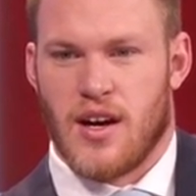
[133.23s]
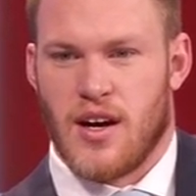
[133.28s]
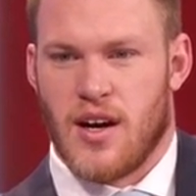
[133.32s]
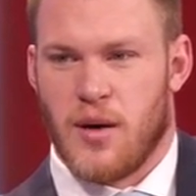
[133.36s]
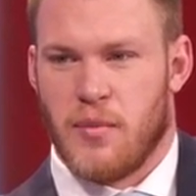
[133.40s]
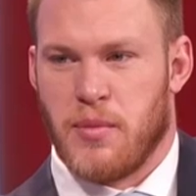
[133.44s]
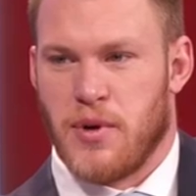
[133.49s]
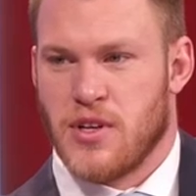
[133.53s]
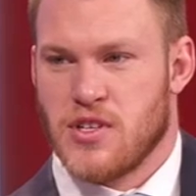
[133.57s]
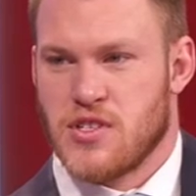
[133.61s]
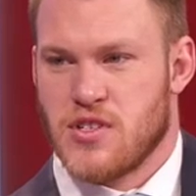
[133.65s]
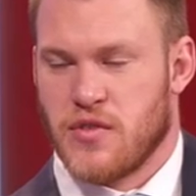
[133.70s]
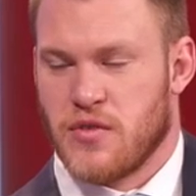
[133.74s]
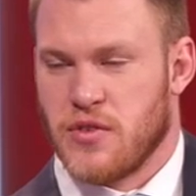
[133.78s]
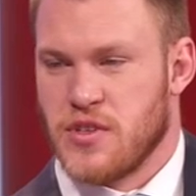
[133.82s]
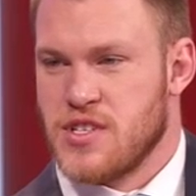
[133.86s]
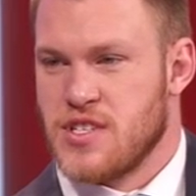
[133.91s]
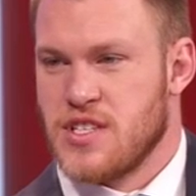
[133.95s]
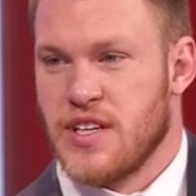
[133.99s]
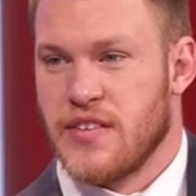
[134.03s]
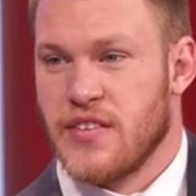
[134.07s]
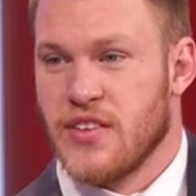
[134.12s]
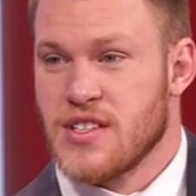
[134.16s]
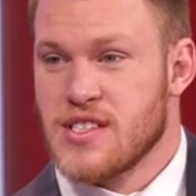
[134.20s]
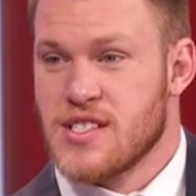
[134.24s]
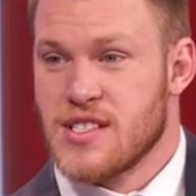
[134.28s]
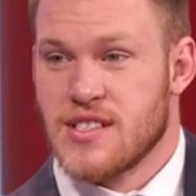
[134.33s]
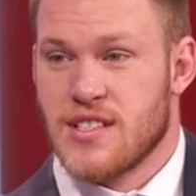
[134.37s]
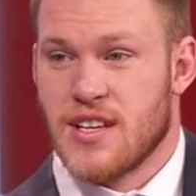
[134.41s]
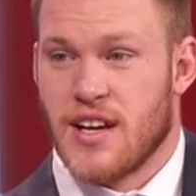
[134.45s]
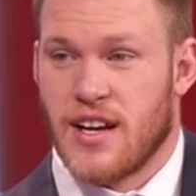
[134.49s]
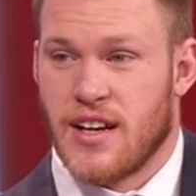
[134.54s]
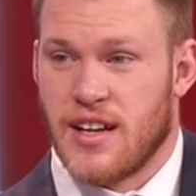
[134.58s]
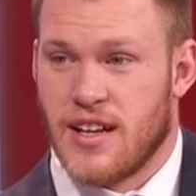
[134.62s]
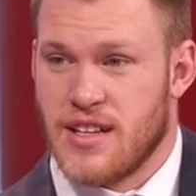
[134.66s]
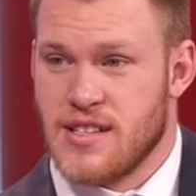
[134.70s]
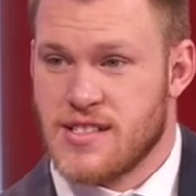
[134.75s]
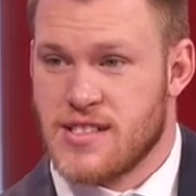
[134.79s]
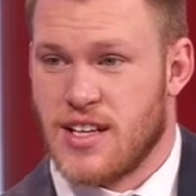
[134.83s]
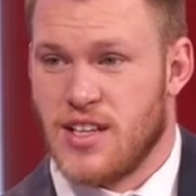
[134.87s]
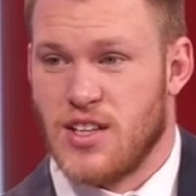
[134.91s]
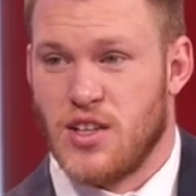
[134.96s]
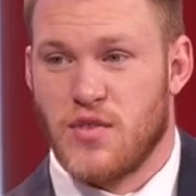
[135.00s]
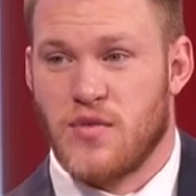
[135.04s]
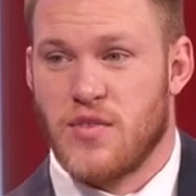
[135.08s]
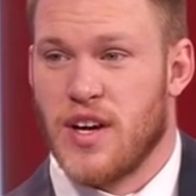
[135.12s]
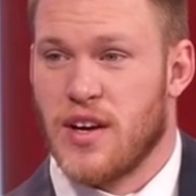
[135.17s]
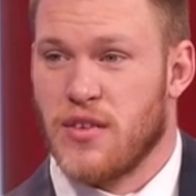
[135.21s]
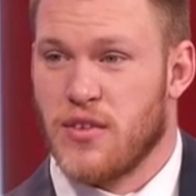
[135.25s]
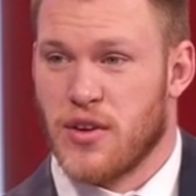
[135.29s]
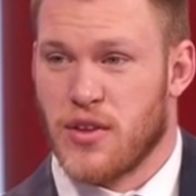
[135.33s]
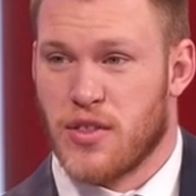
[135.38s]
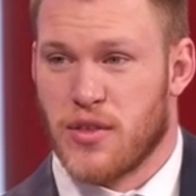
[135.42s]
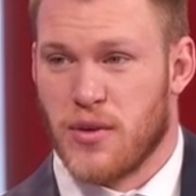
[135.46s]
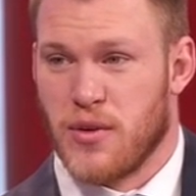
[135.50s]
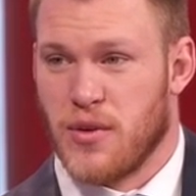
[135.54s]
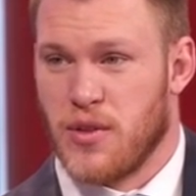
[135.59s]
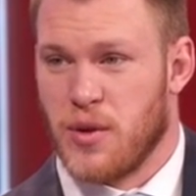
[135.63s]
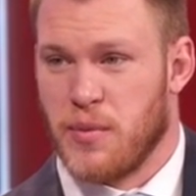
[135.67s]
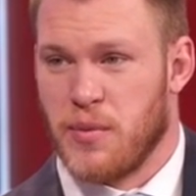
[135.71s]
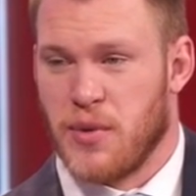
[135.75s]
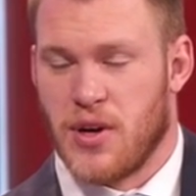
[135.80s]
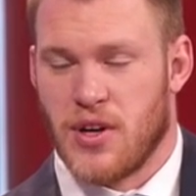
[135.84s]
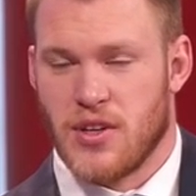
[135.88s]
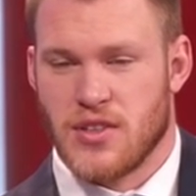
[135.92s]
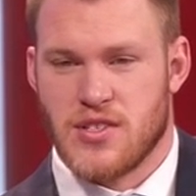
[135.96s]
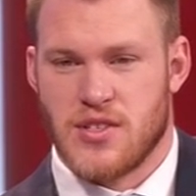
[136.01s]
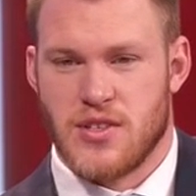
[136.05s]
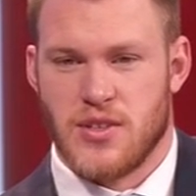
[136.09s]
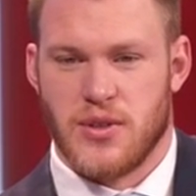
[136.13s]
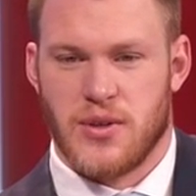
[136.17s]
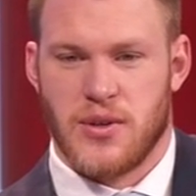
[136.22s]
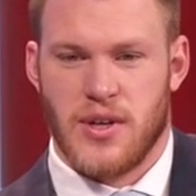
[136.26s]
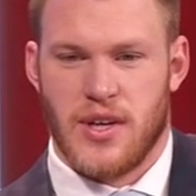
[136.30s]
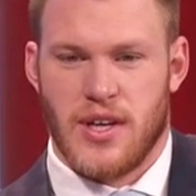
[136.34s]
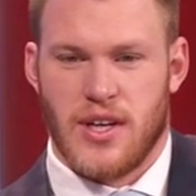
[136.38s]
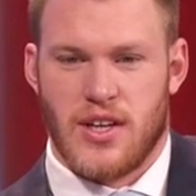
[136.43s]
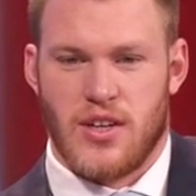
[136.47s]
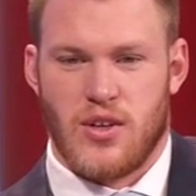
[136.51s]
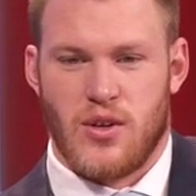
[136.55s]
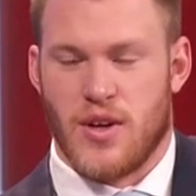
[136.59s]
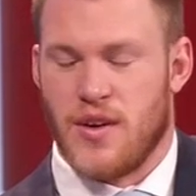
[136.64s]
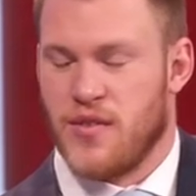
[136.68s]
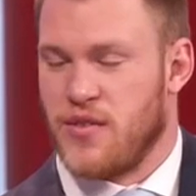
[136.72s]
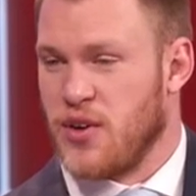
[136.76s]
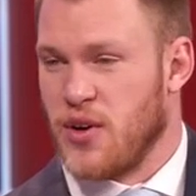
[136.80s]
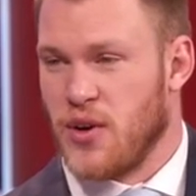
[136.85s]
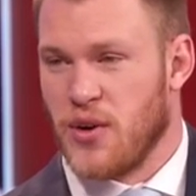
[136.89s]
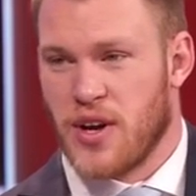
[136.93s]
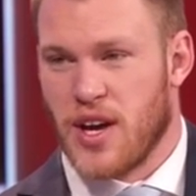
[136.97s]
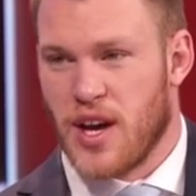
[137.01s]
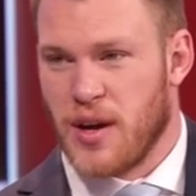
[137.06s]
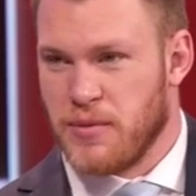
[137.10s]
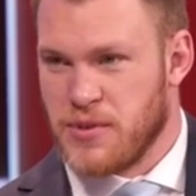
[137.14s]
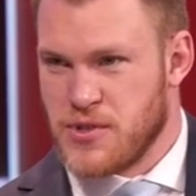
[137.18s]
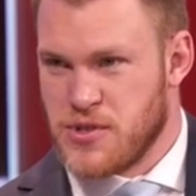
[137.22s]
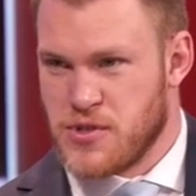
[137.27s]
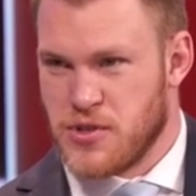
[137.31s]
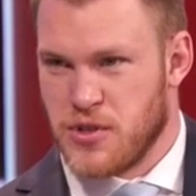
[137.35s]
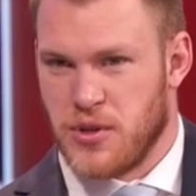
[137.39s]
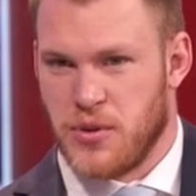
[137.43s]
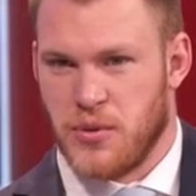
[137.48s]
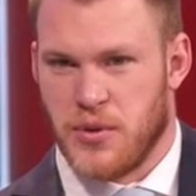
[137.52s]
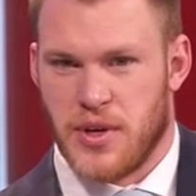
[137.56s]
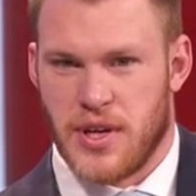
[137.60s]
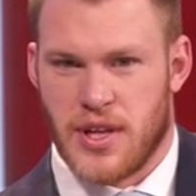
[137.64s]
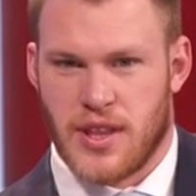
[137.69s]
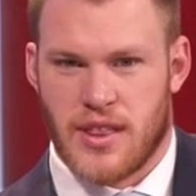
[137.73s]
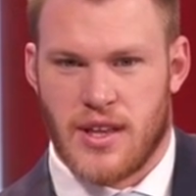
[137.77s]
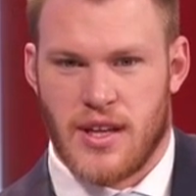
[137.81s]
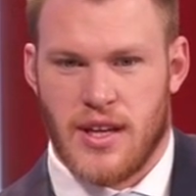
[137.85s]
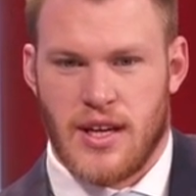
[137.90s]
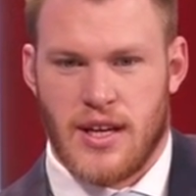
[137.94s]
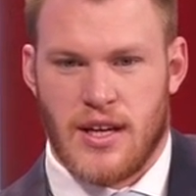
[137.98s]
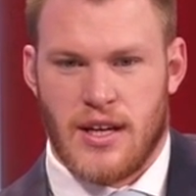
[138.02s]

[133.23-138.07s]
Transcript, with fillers: a bunch of receivers and tight ends that you've never thrown the ball to, you have no chemistry with.